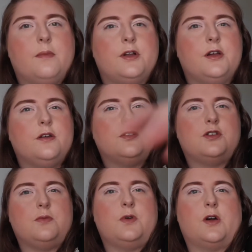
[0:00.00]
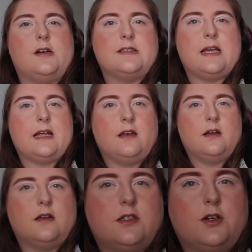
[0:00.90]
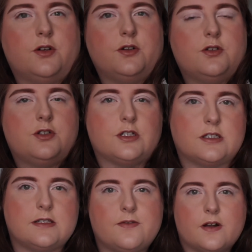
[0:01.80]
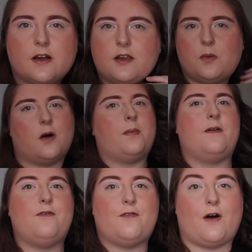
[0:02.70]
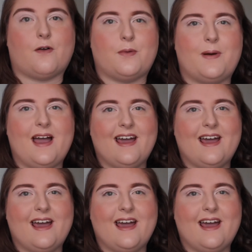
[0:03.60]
going to zoom you guys in a touch just because I feel like you are a bit far away.